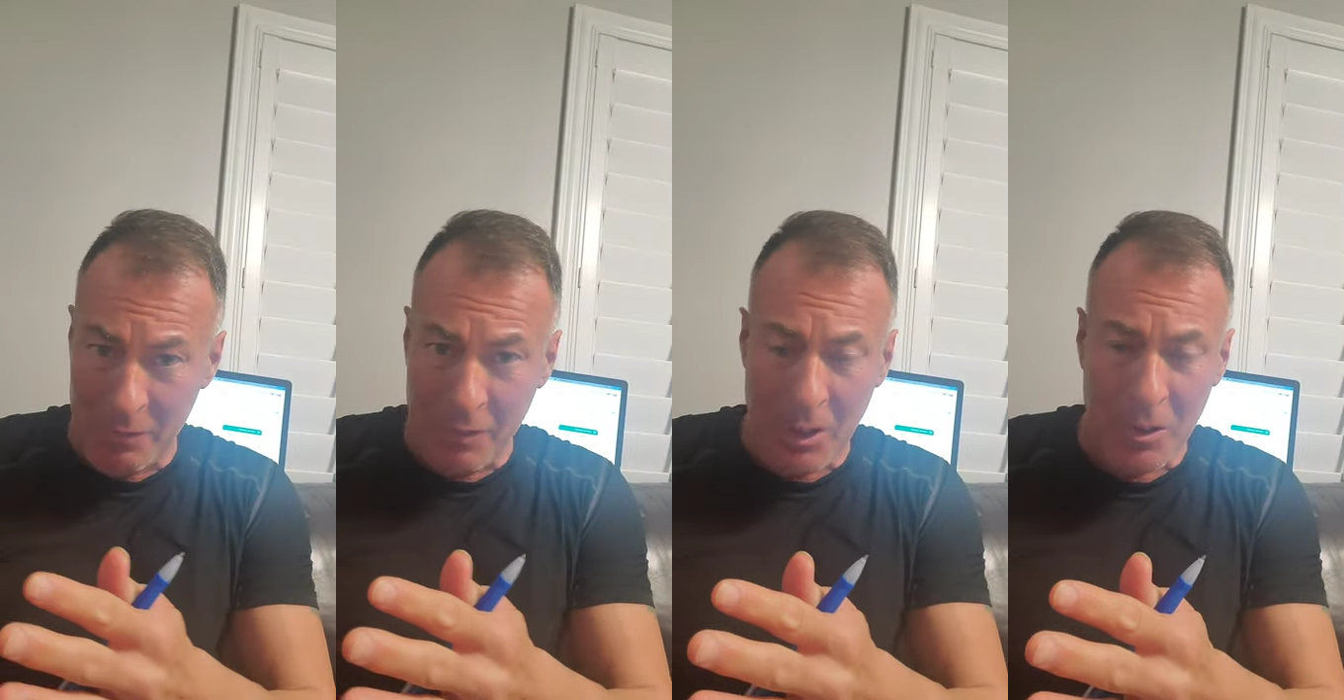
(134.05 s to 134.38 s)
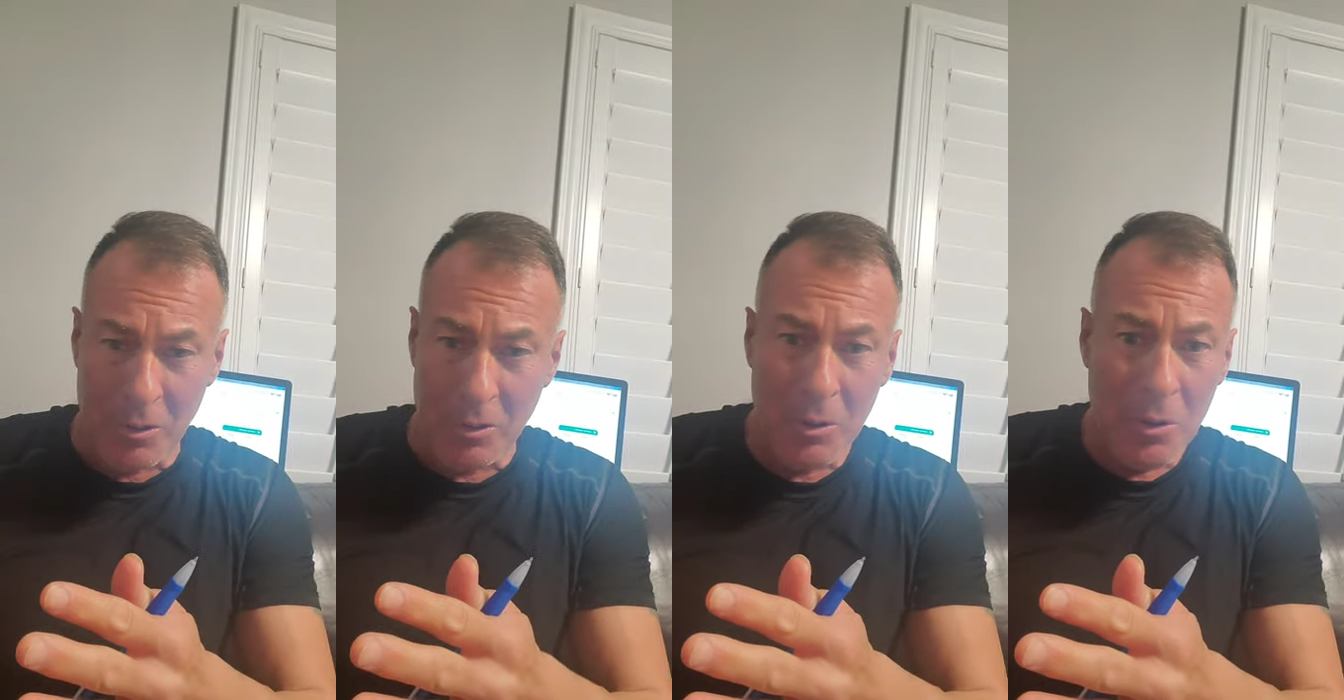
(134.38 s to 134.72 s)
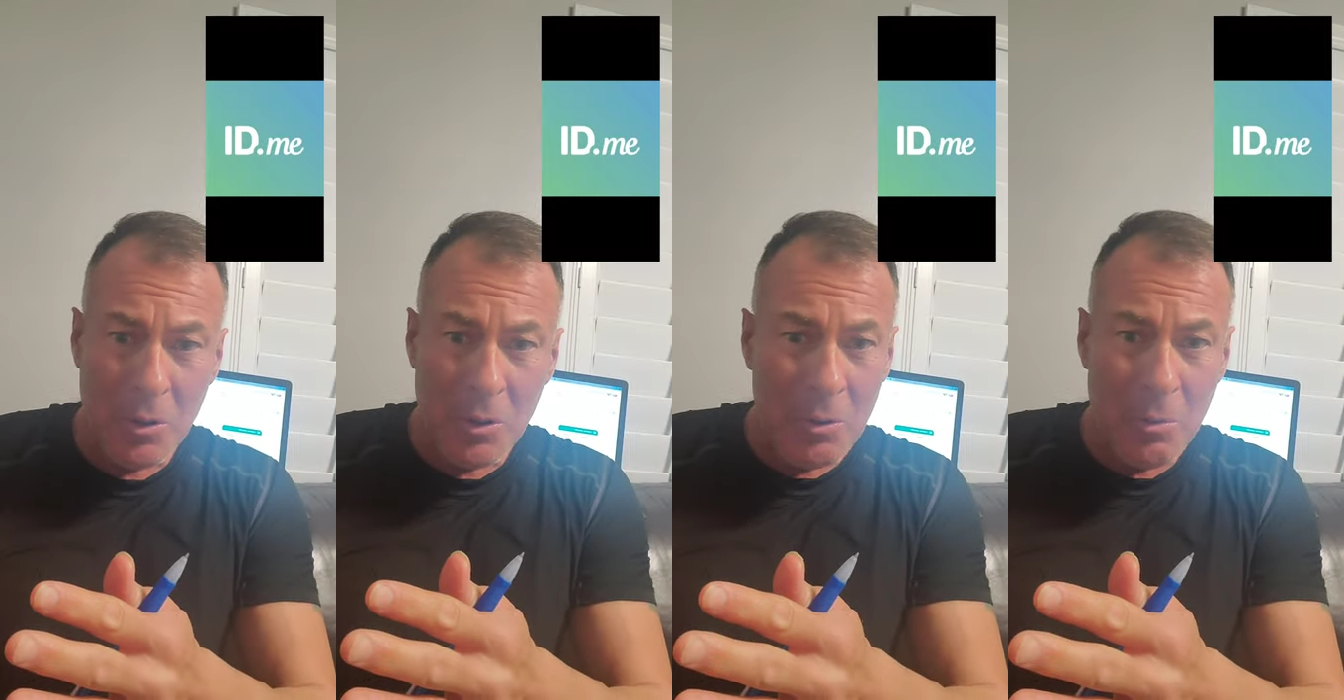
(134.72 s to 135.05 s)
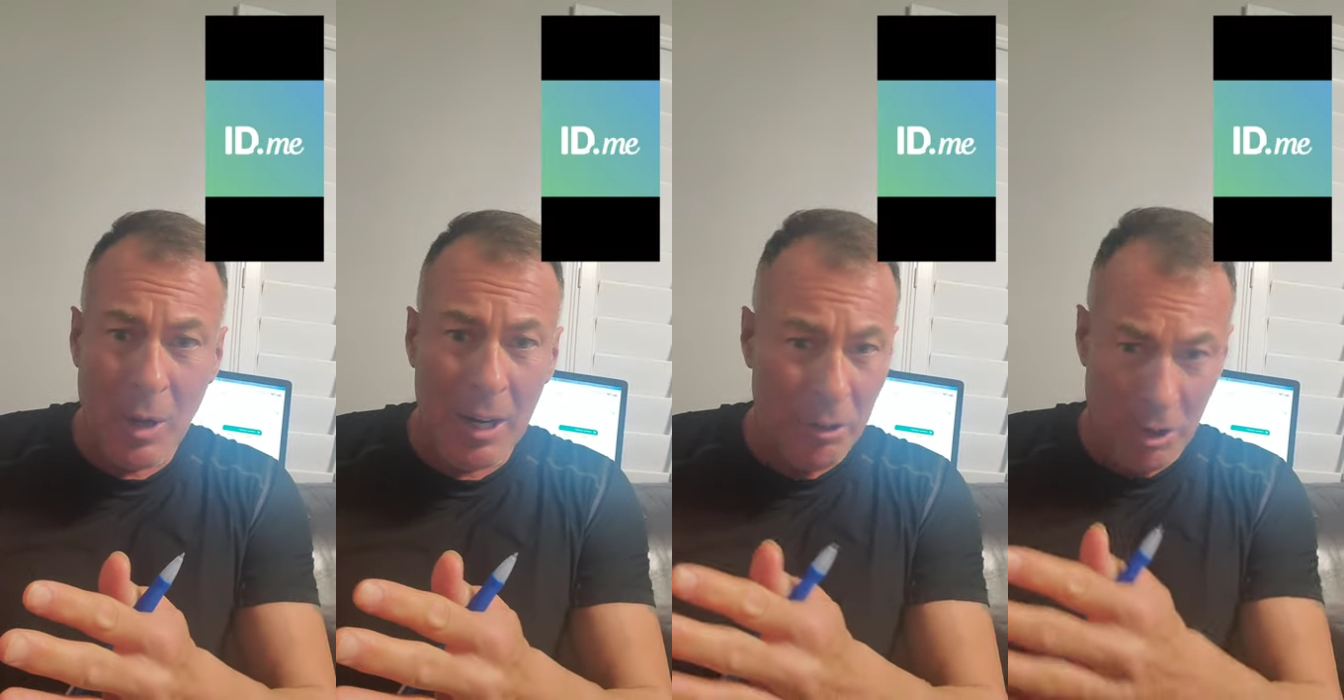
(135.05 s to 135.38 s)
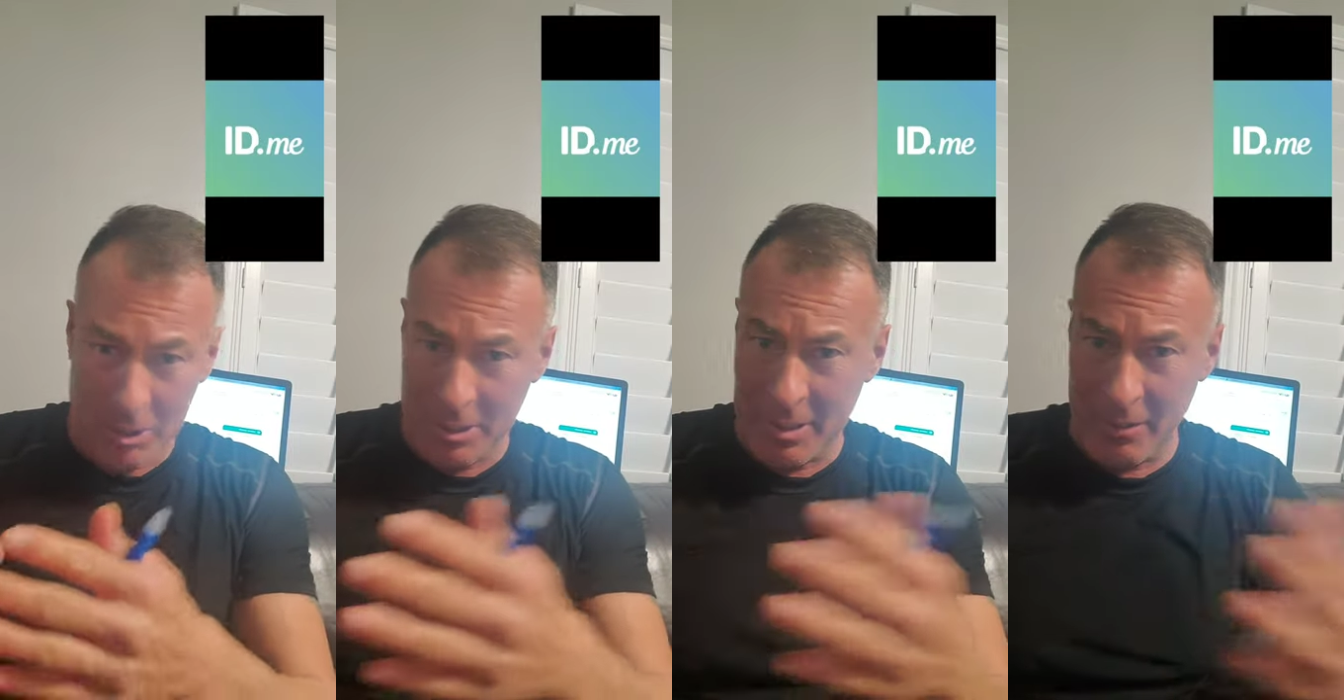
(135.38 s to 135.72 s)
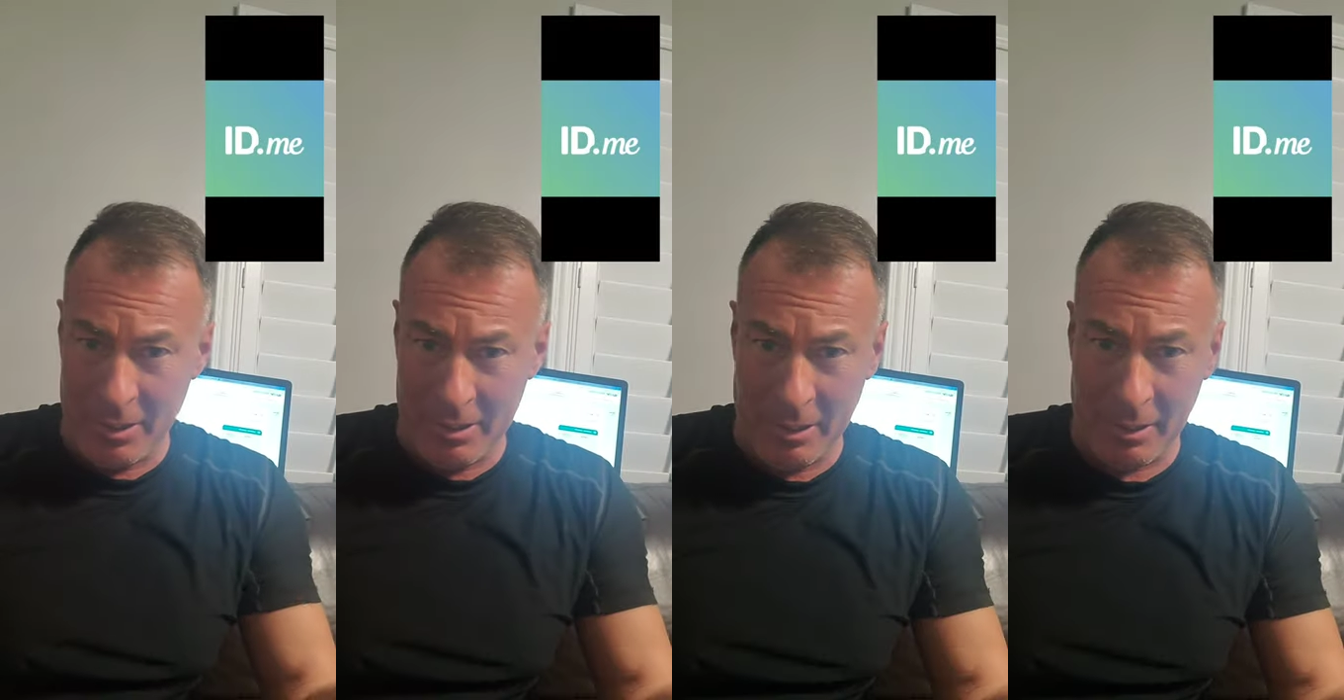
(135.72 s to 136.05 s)
phone. Well, I lost
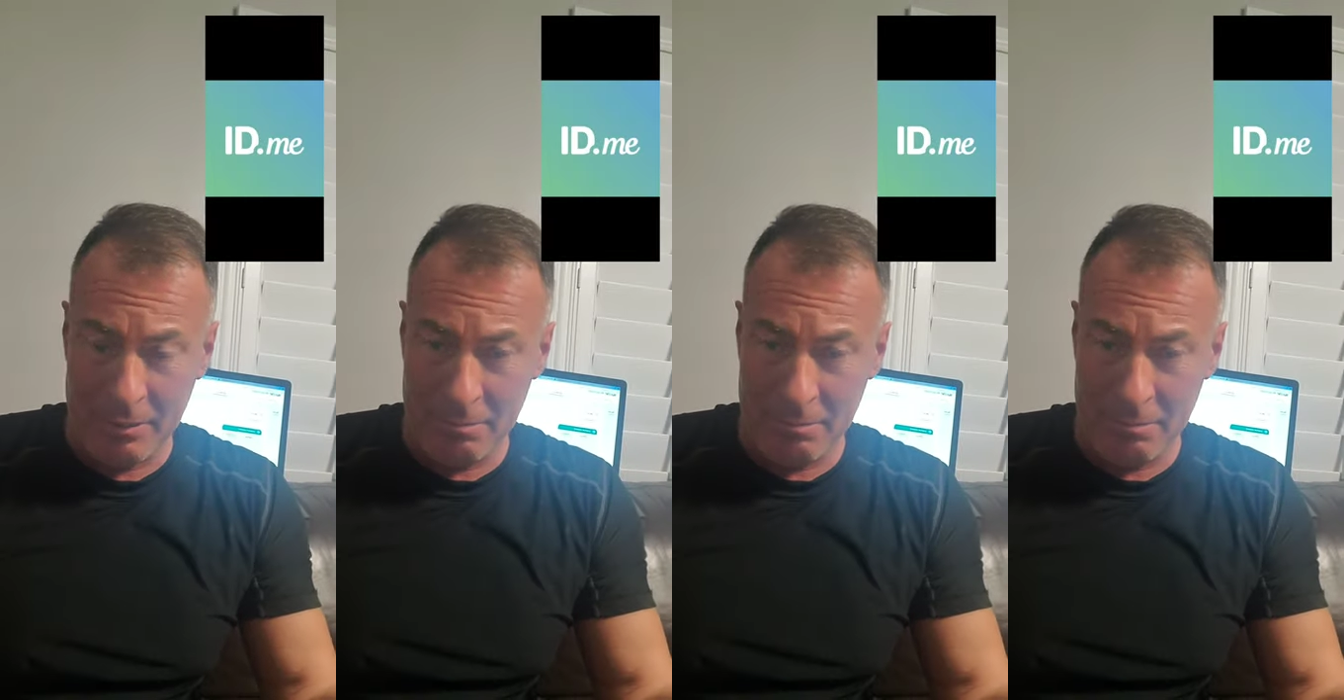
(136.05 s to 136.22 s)
everything.